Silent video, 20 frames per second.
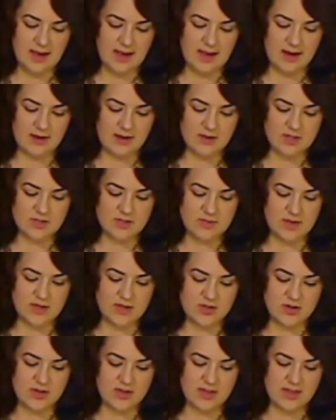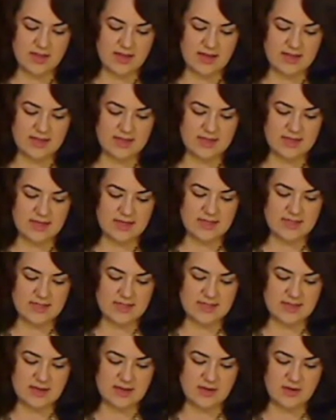And I'll just make sure that that's nicely
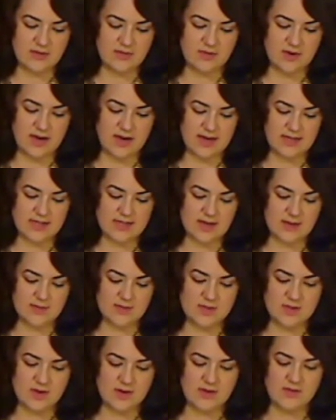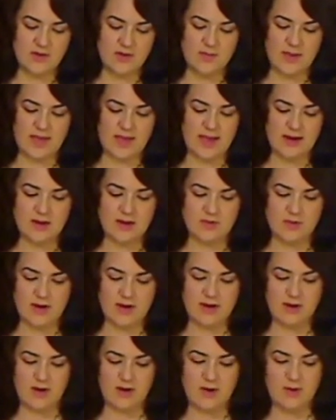centered for next time, so I've got my candle
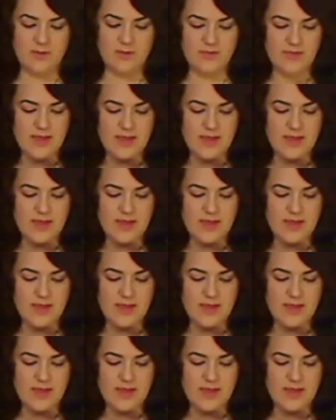ready to go.